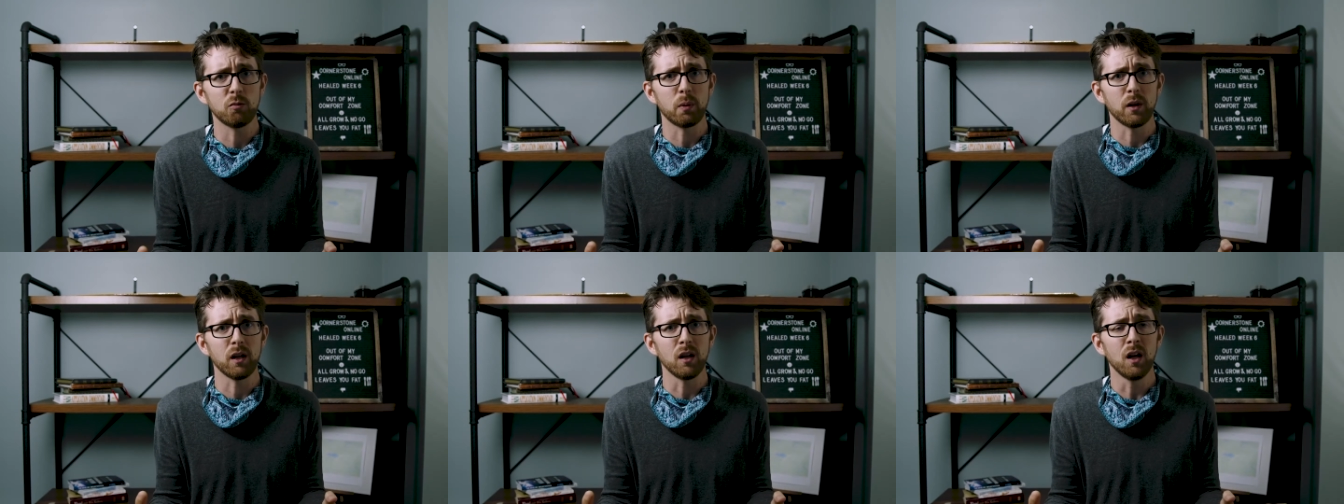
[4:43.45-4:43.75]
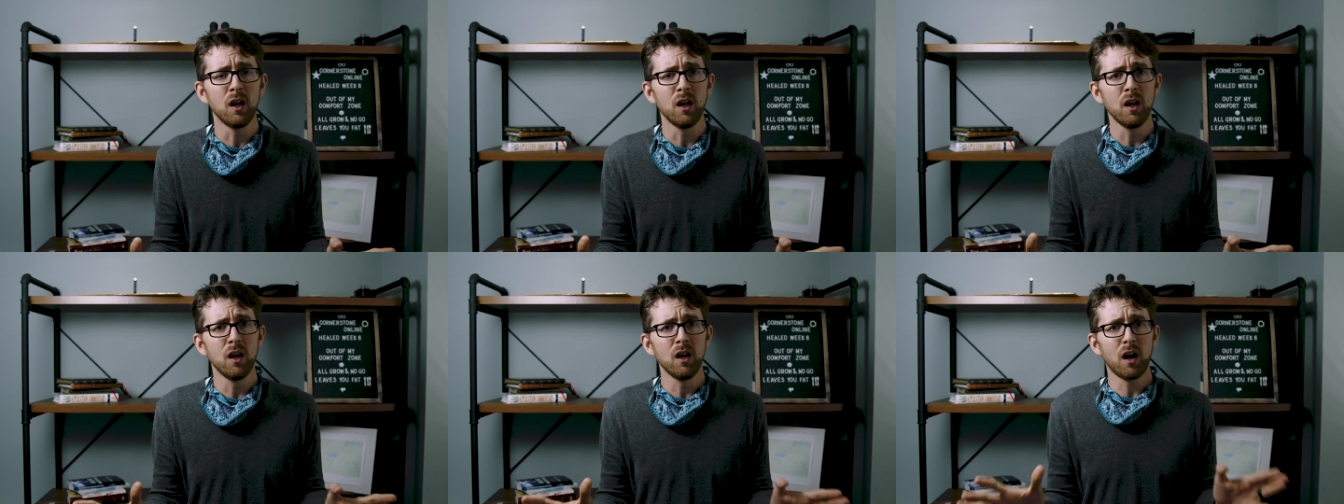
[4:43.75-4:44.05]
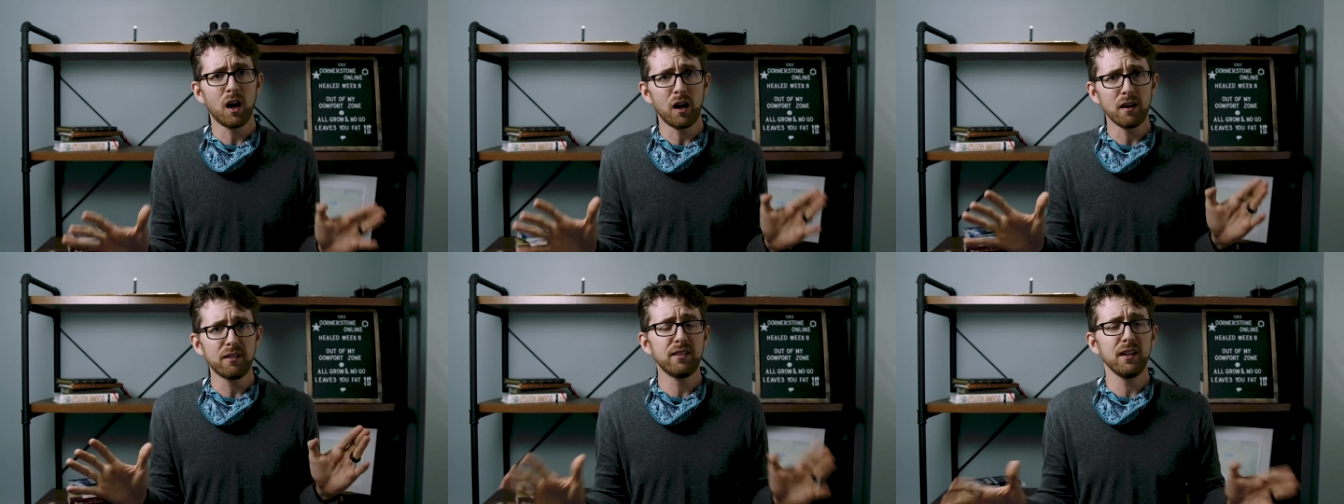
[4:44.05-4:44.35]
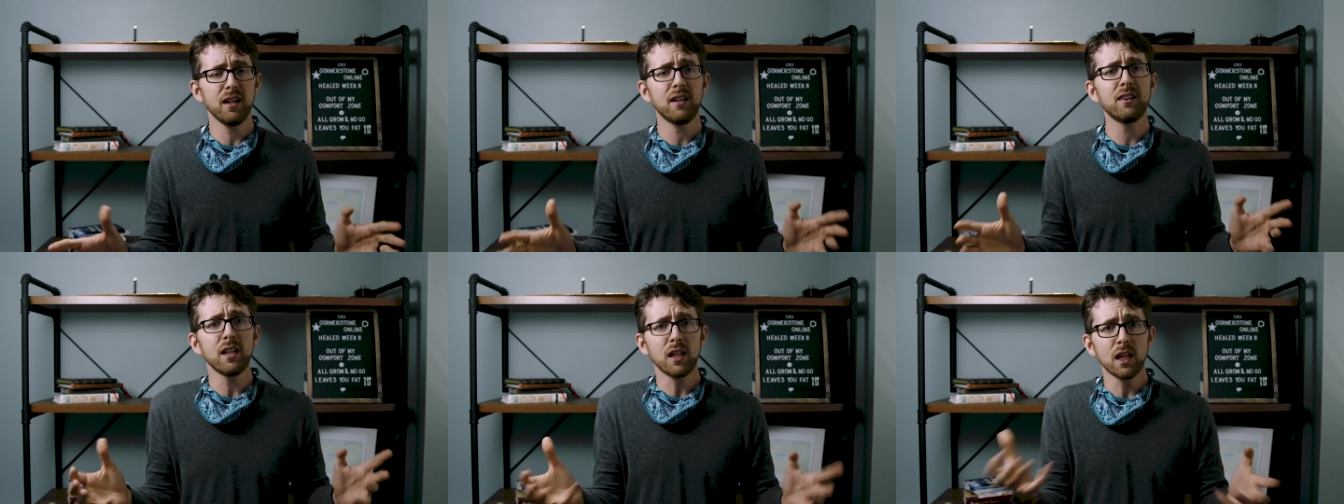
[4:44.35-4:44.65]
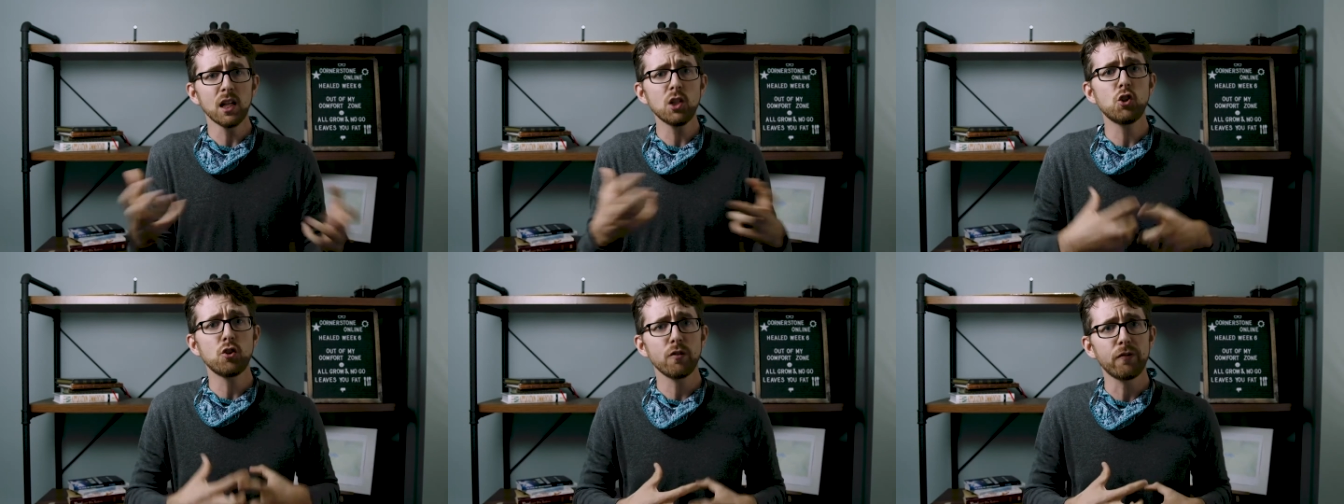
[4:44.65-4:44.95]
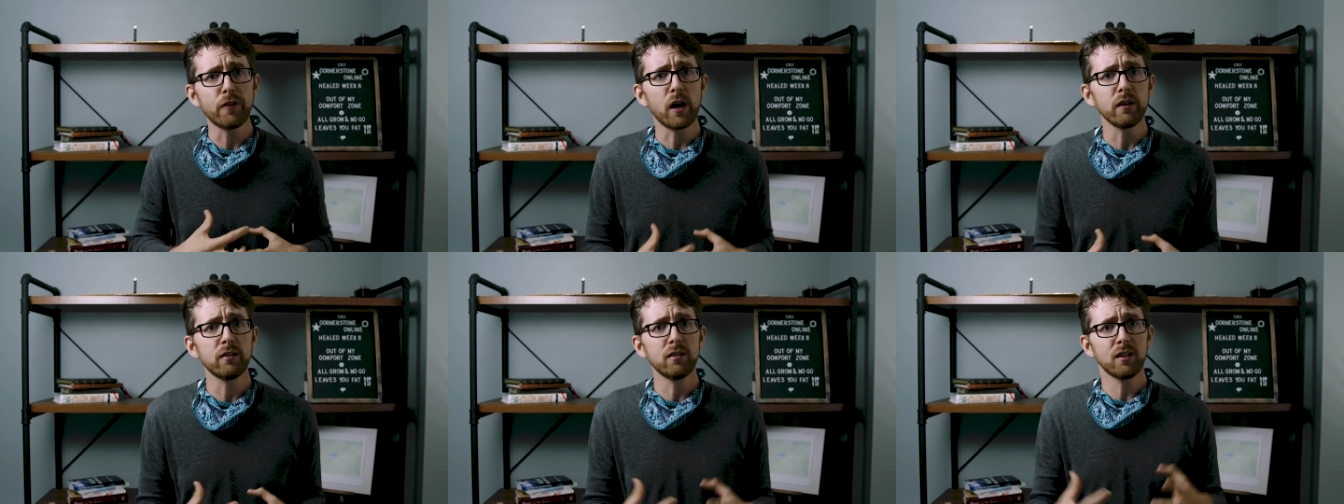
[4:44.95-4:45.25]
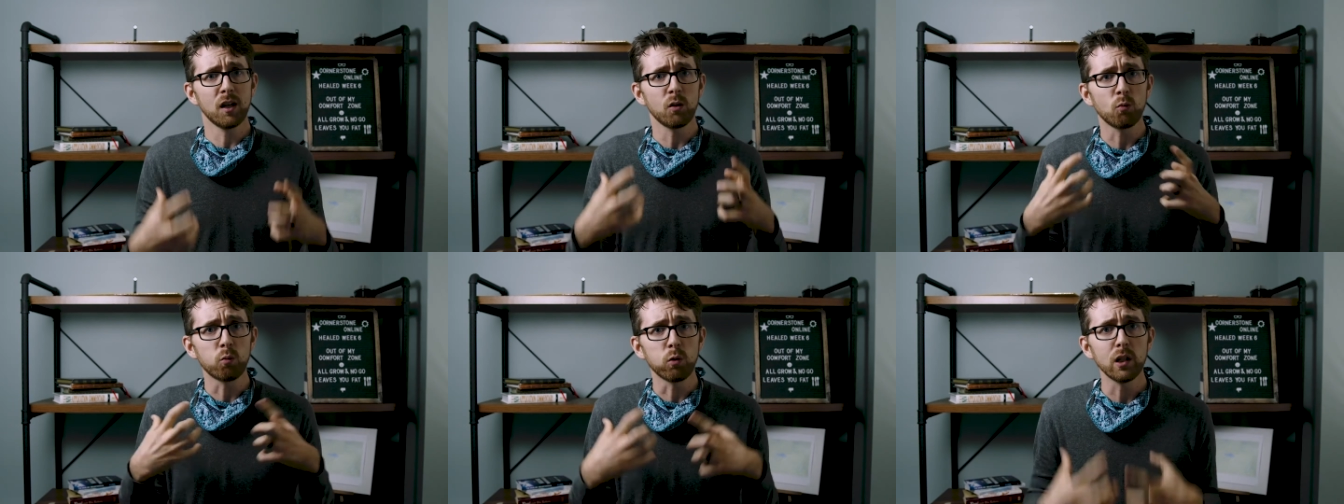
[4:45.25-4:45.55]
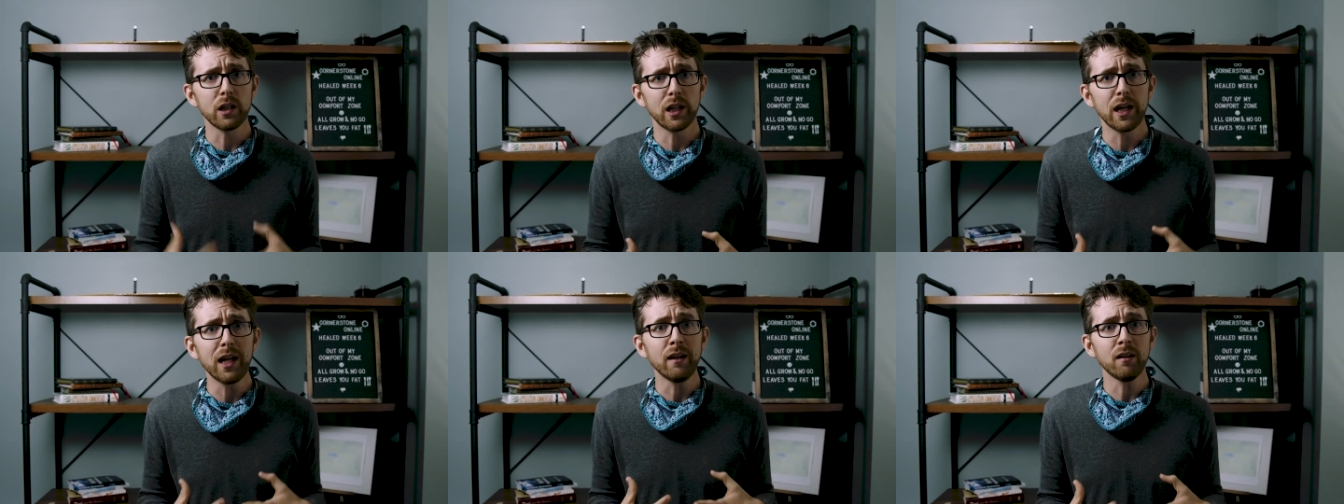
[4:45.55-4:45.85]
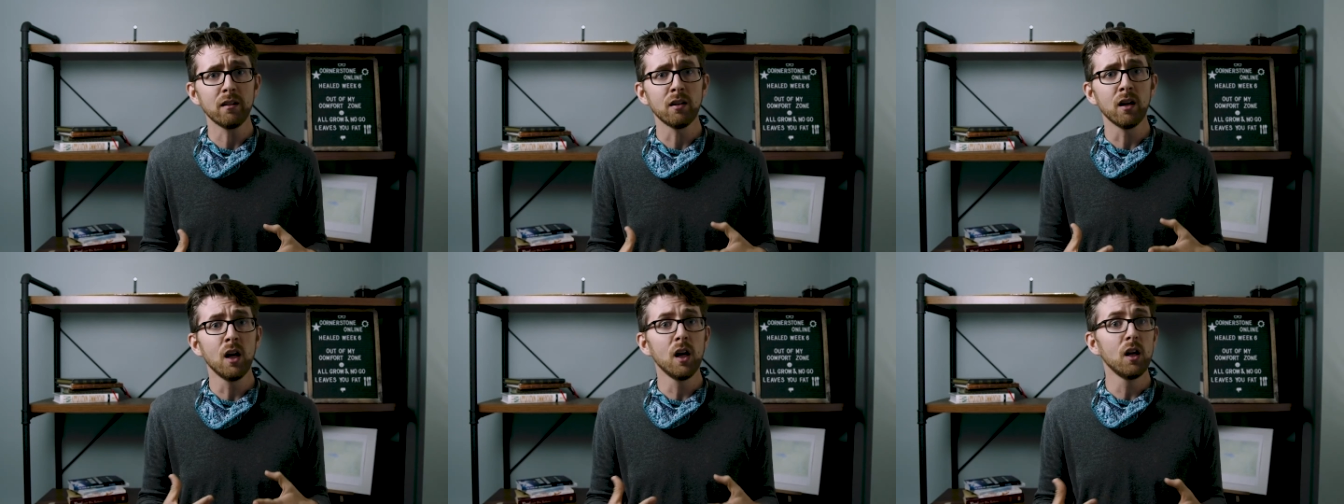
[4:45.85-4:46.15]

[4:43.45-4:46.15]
But I think that each of us can relate